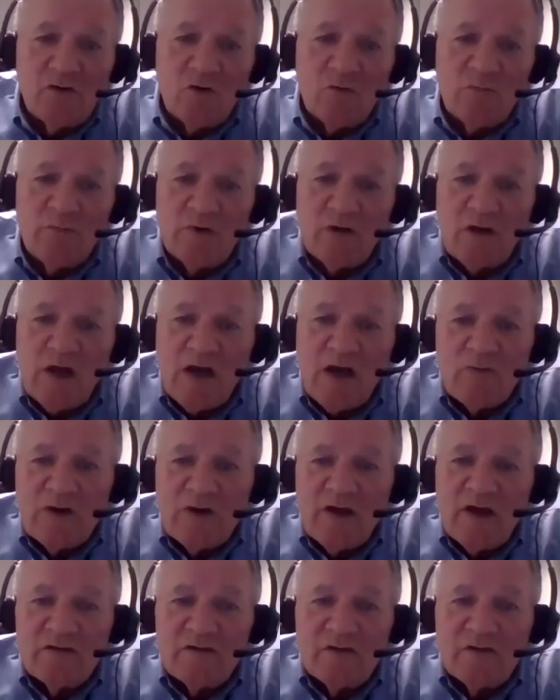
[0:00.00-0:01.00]
Bill, I would
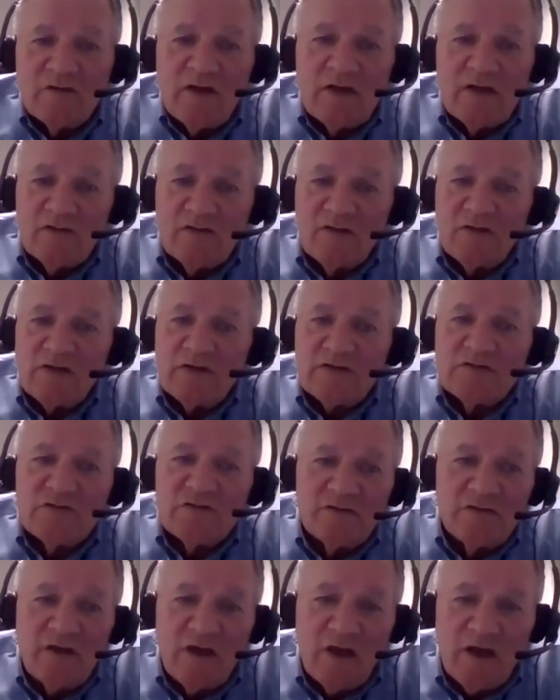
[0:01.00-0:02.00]
add to that
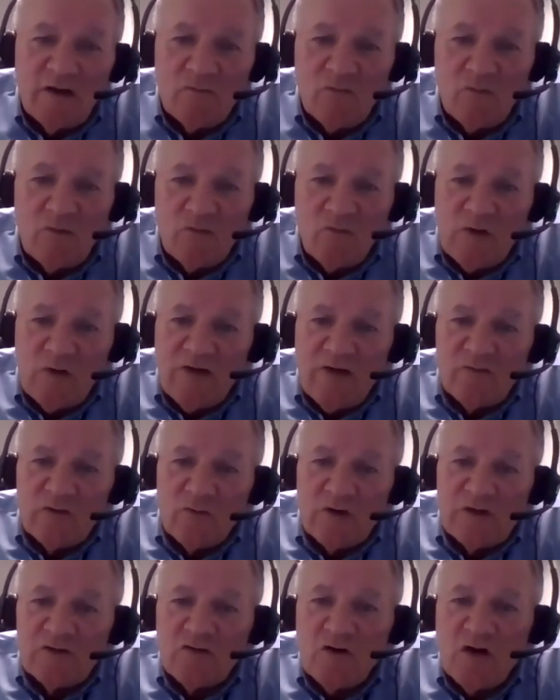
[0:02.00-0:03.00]
this, and we haven't
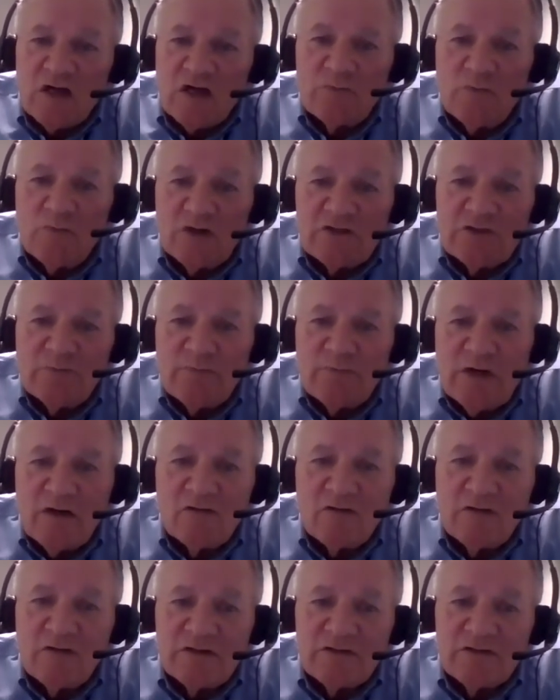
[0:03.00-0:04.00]
really talked much about
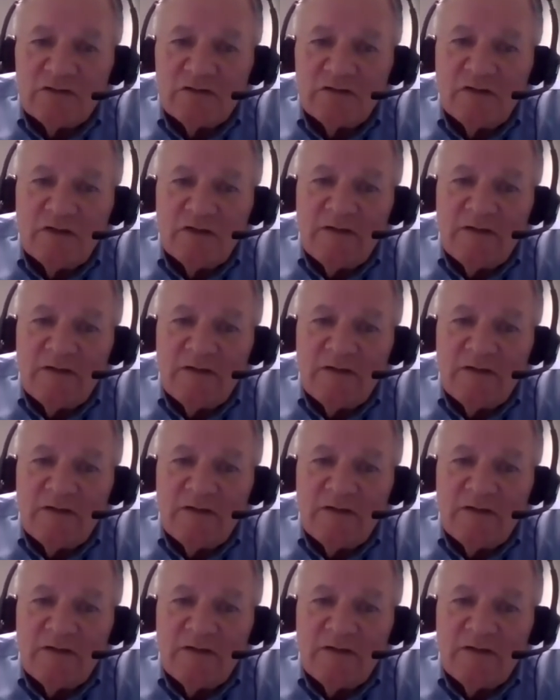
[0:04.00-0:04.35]
this.